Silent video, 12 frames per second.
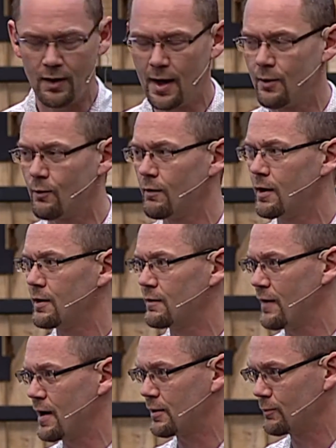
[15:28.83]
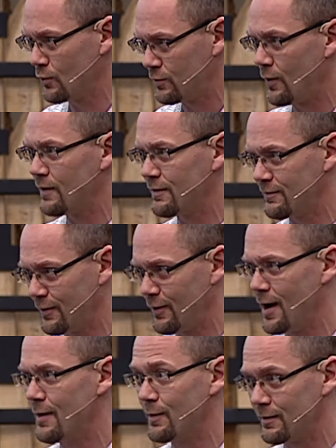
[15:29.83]
and i were running the vacuum notice how i said sarah
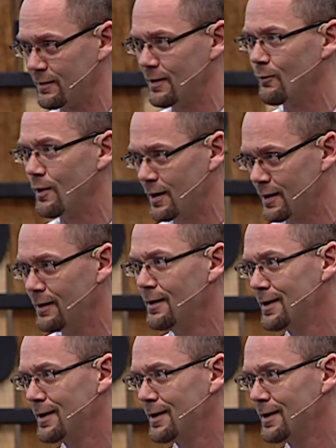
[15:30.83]
i because i didn't want to